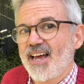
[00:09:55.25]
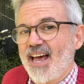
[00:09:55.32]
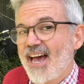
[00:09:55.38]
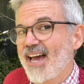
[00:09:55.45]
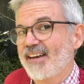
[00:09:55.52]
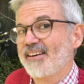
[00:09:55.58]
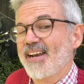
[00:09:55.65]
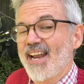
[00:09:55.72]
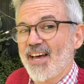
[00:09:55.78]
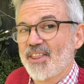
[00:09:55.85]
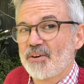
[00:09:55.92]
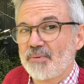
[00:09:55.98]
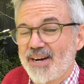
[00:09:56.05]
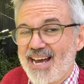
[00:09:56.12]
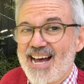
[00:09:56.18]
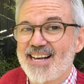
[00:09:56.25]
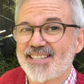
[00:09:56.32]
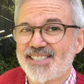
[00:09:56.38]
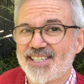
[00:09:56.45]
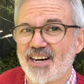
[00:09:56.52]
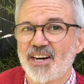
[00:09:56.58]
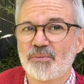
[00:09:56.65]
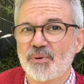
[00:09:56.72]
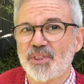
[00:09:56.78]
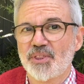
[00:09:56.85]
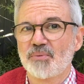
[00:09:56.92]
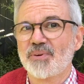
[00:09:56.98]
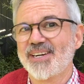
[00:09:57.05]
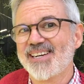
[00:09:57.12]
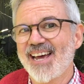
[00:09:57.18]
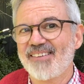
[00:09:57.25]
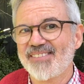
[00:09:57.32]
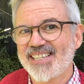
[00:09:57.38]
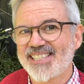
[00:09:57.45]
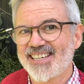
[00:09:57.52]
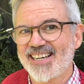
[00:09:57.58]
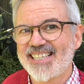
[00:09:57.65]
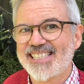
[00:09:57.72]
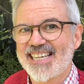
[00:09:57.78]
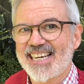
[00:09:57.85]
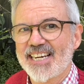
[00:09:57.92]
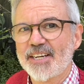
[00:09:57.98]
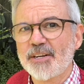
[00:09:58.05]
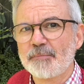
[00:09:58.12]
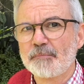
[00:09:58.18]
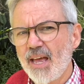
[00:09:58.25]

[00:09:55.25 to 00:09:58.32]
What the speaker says: and now that we're outside with the wind having died down,